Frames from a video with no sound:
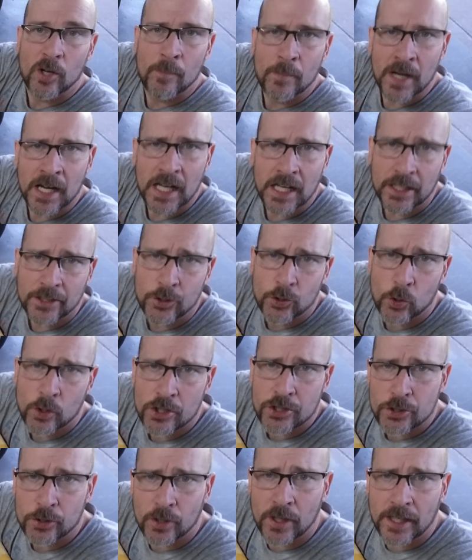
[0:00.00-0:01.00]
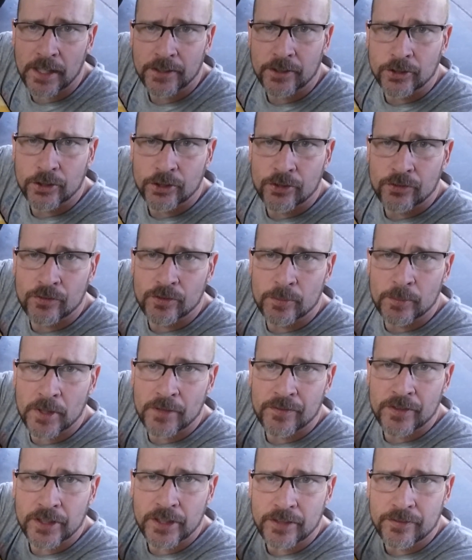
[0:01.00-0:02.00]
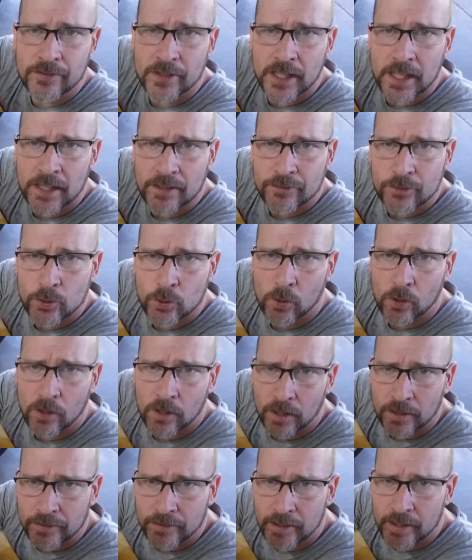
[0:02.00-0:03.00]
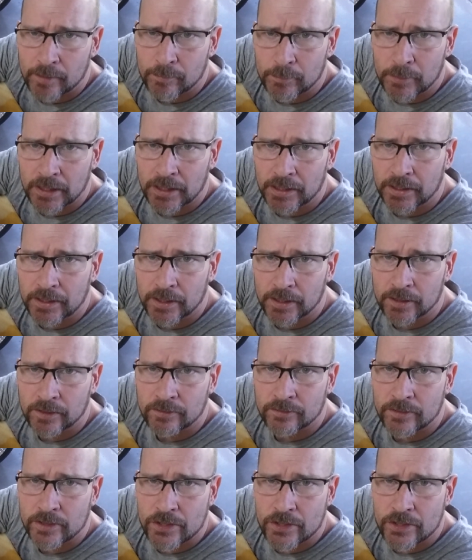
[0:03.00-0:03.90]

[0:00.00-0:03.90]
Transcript: on my door strikers for my 55 two-door hardtop Bel Air.